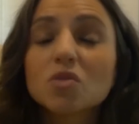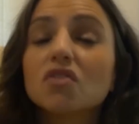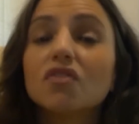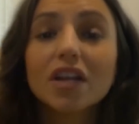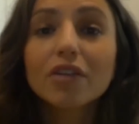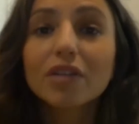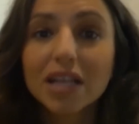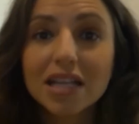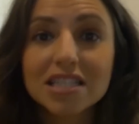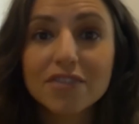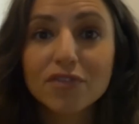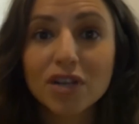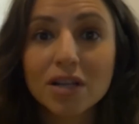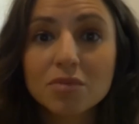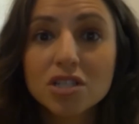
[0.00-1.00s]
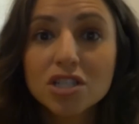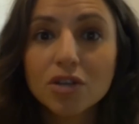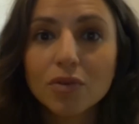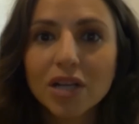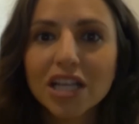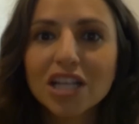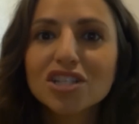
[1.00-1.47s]
it was very easy for him to
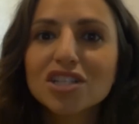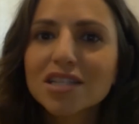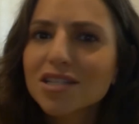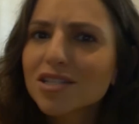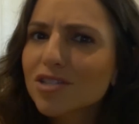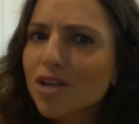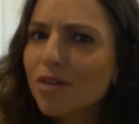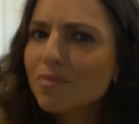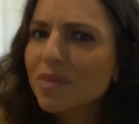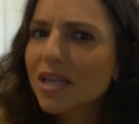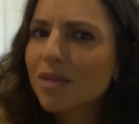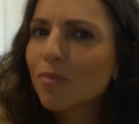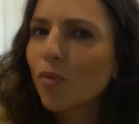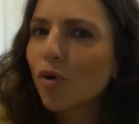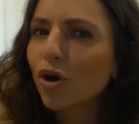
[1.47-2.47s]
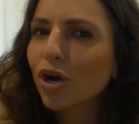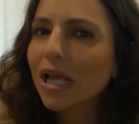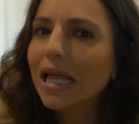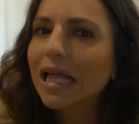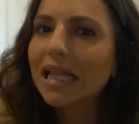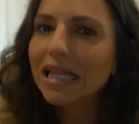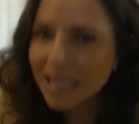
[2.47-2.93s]
do. He just had to start being more
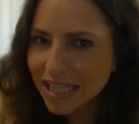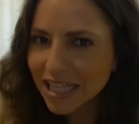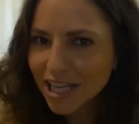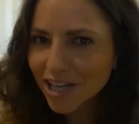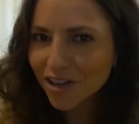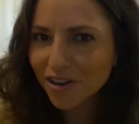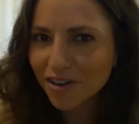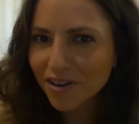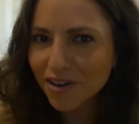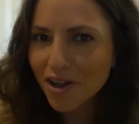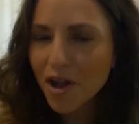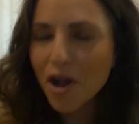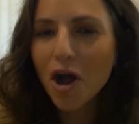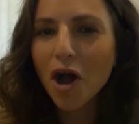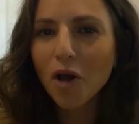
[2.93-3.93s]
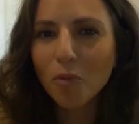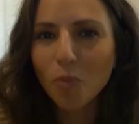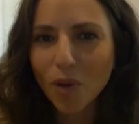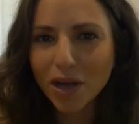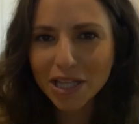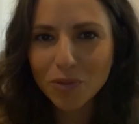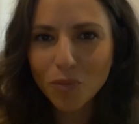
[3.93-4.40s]
clear on
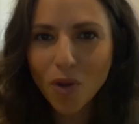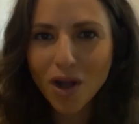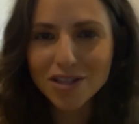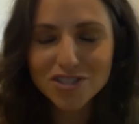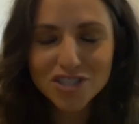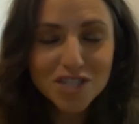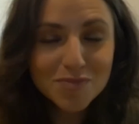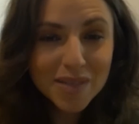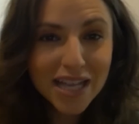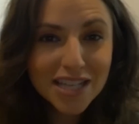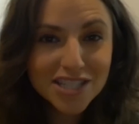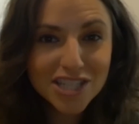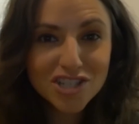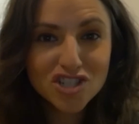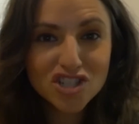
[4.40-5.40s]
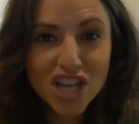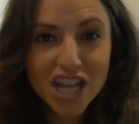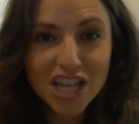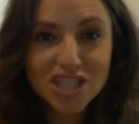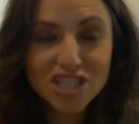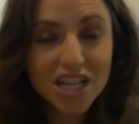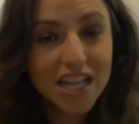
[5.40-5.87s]
what he wants. Just because he
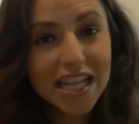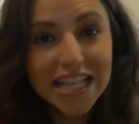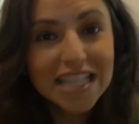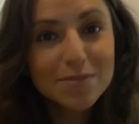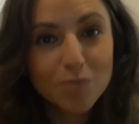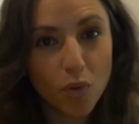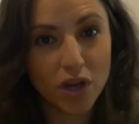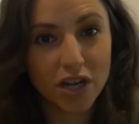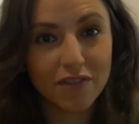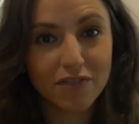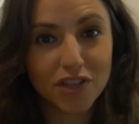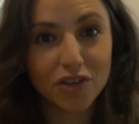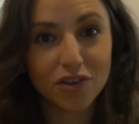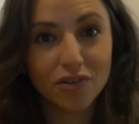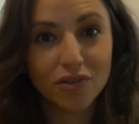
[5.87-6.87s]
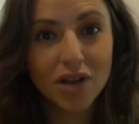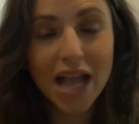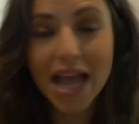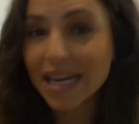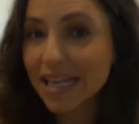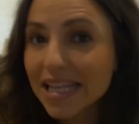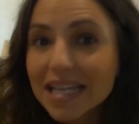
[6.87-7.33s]
changed his point of view
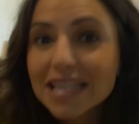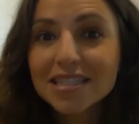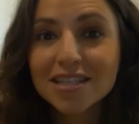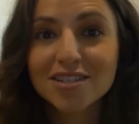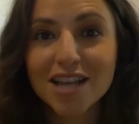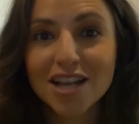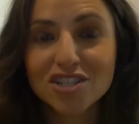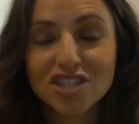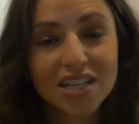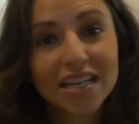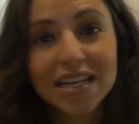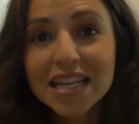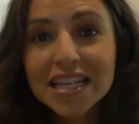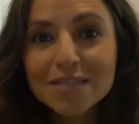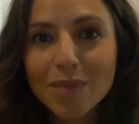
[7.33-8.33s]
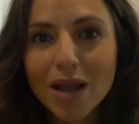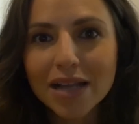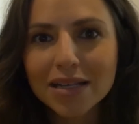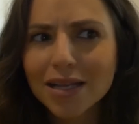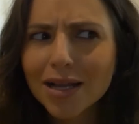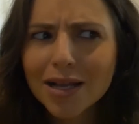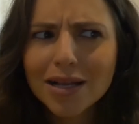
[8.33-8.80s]
and his intention in his
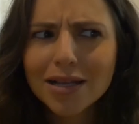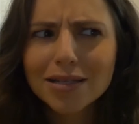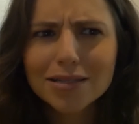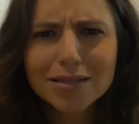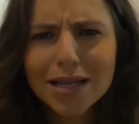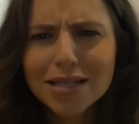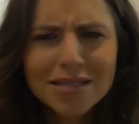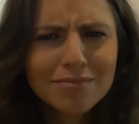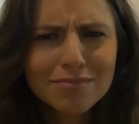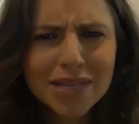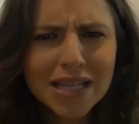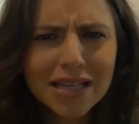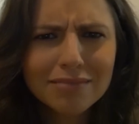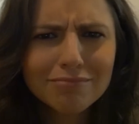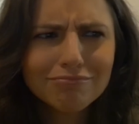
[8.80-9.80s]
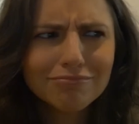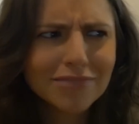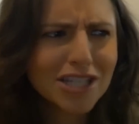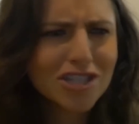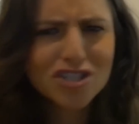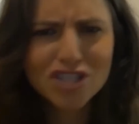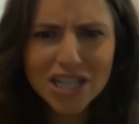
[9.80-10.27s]
mind doesn't mean
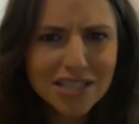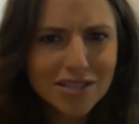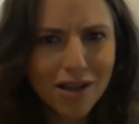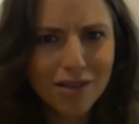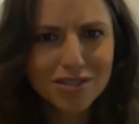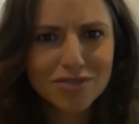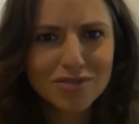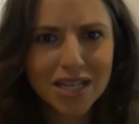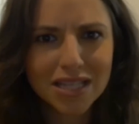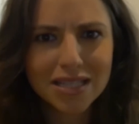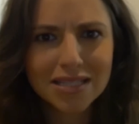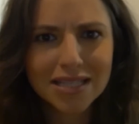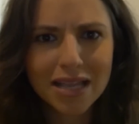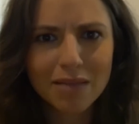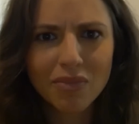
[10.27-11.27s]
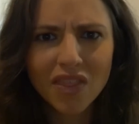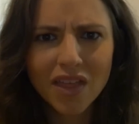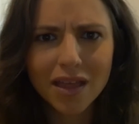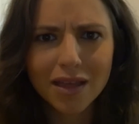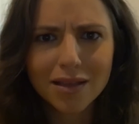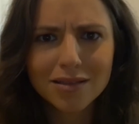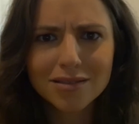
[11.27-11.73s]
that she's also done the same
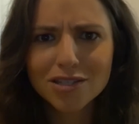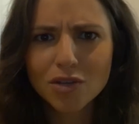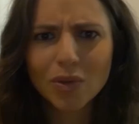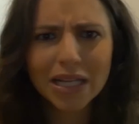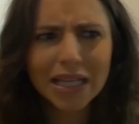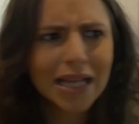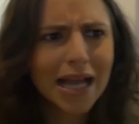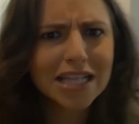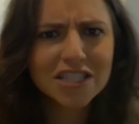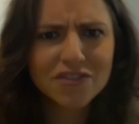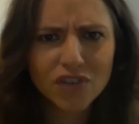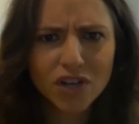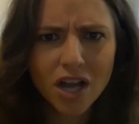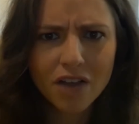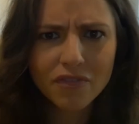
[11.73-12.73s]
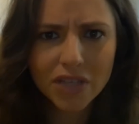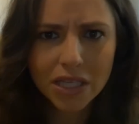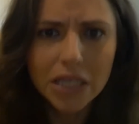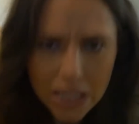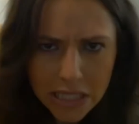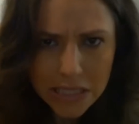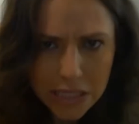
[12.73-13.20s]
thing. So when he asks for coffee,
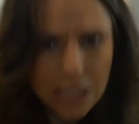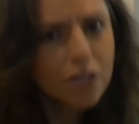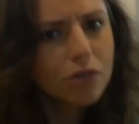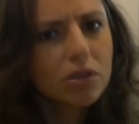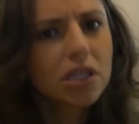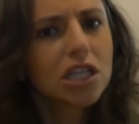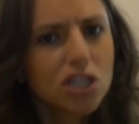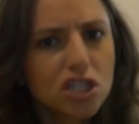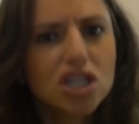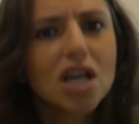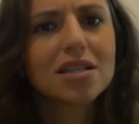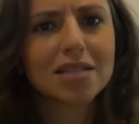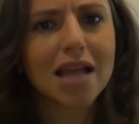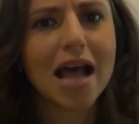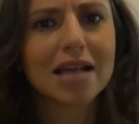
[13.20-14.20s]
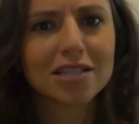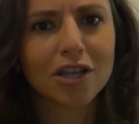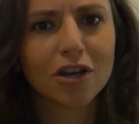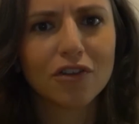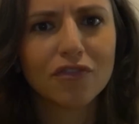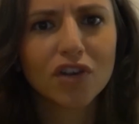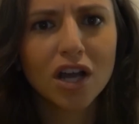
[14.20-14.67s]
he's literally just asking
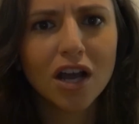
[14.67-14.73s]
her for